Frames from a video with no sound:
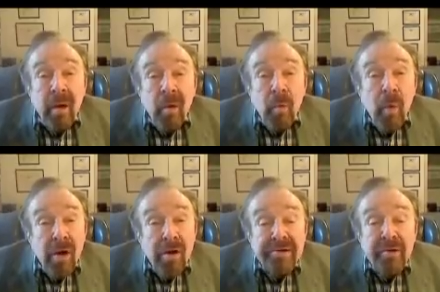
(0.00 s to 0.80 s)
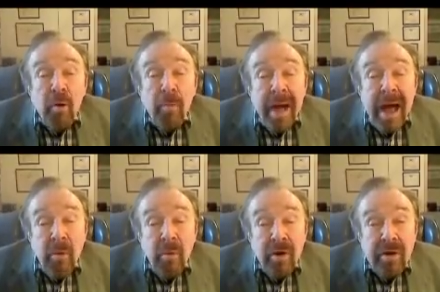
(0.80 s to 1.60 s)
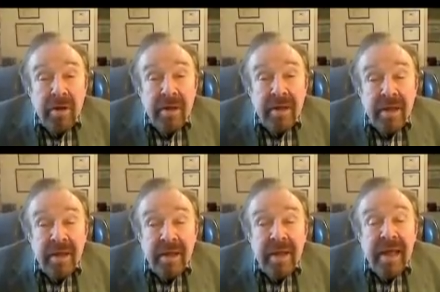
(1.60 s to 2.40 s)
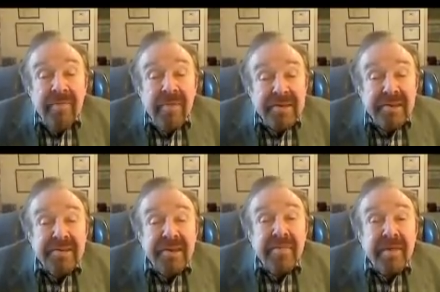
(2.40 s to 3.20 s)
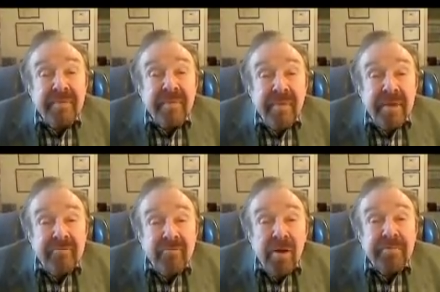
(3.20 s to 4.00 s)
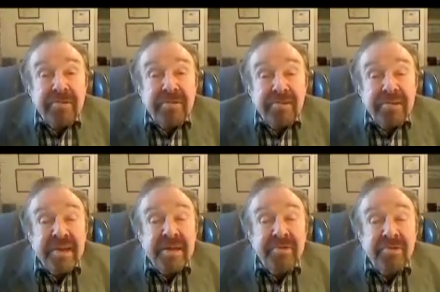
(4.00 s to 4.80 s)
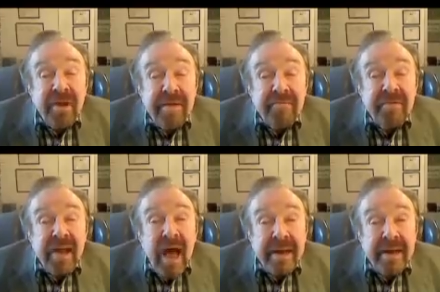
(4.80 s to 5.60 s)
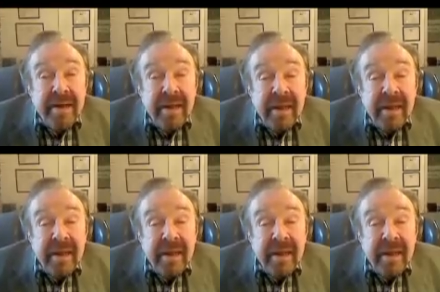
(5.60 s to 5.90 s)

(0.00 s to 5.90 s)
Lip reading: Words are power, and this is something that the Trumpster seems to have forgotten.